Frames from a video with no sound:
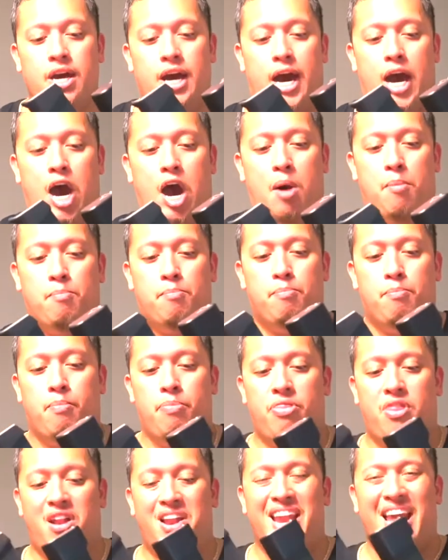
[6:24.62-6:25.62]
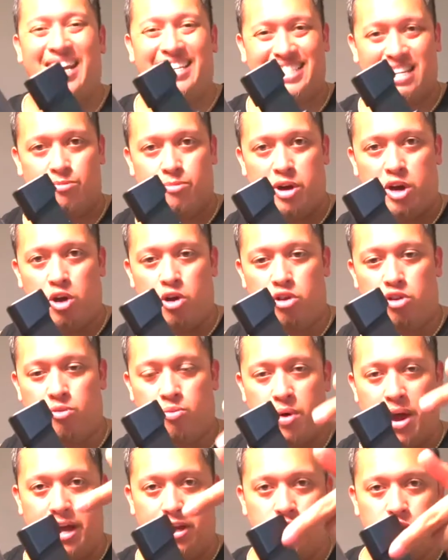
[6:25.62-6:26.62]
The next time I go to the
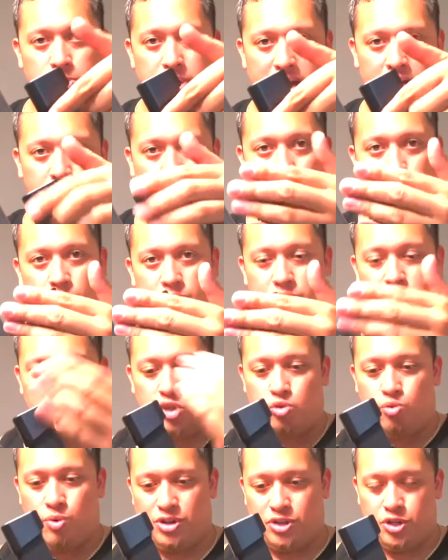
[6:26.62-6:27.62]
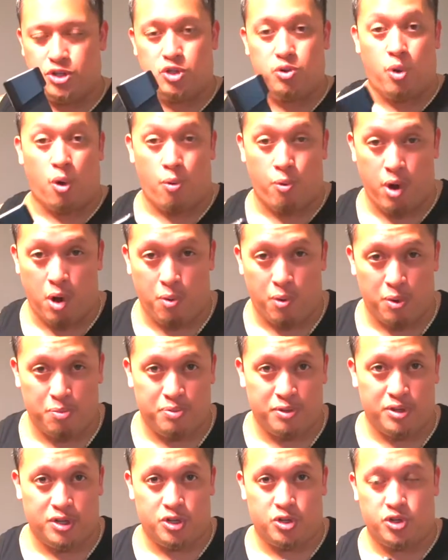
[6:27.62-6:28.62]
range, I'm actually going to switch it to a rearward
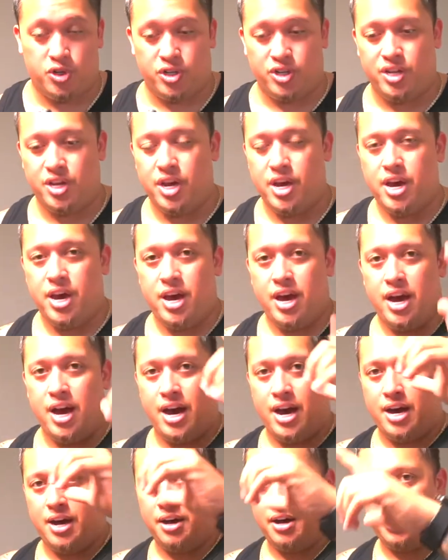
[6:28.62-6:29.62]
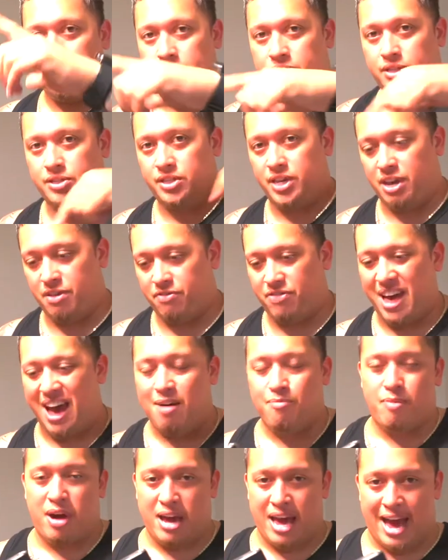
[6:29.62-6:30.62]
position to see if
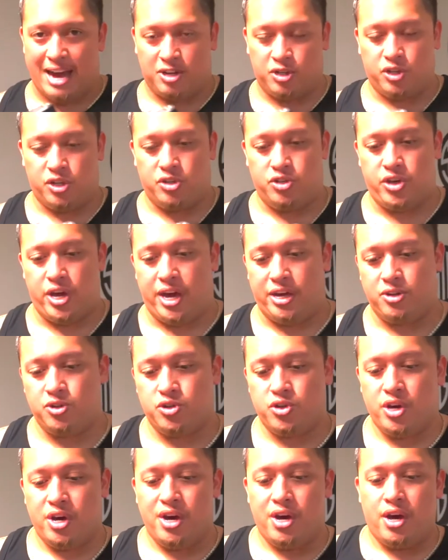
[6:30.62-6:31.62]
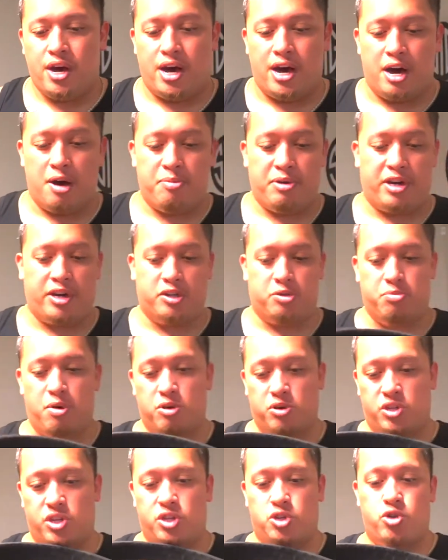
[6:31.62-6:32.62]
that might actually change, because
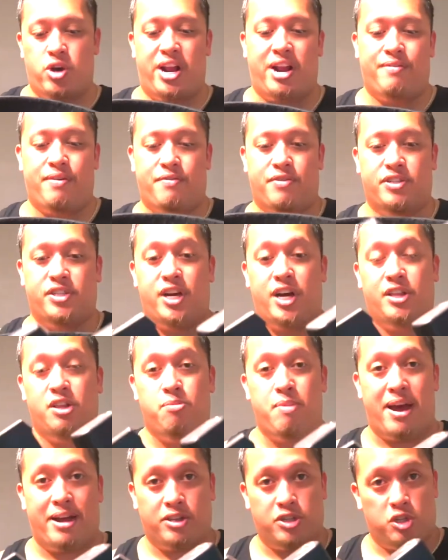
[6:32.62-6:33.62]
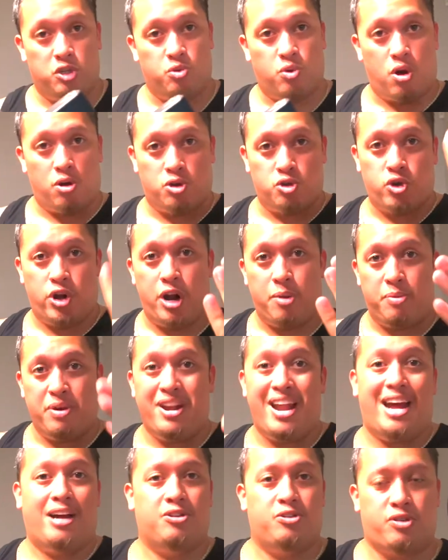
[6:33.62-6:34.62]
most of the training I've ever done, the magazines were all straight up
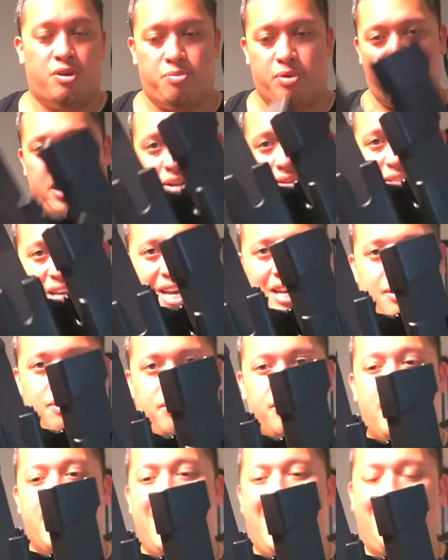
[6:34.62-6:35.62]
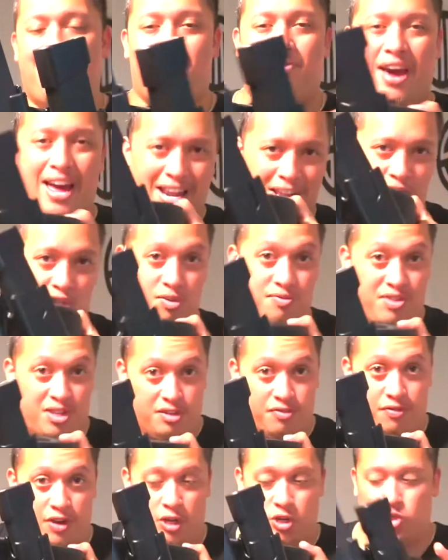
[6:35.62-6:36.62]
and down, so I've been taking advantage of
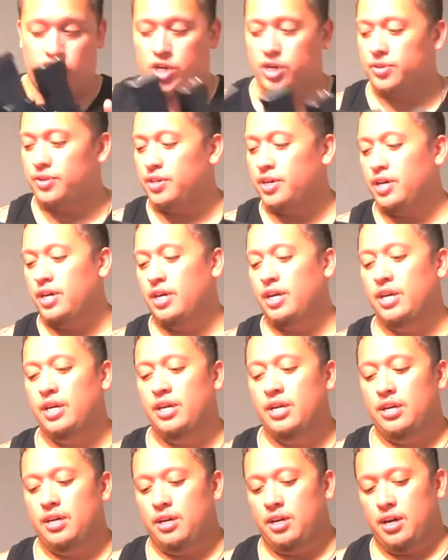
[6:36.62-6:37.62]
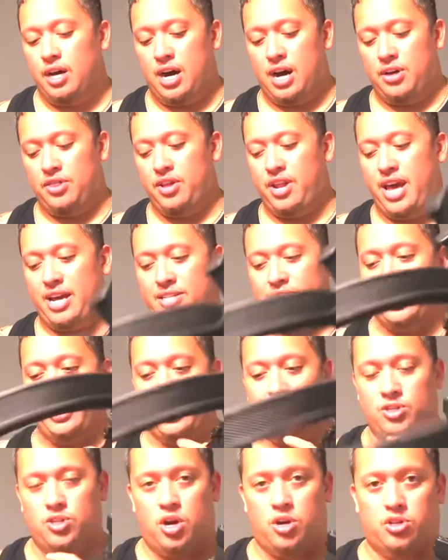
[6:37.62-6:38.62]
this feature. The next
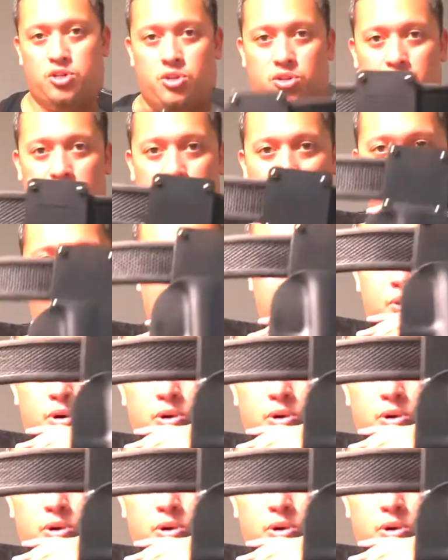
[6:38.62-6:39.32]
thing is also the drop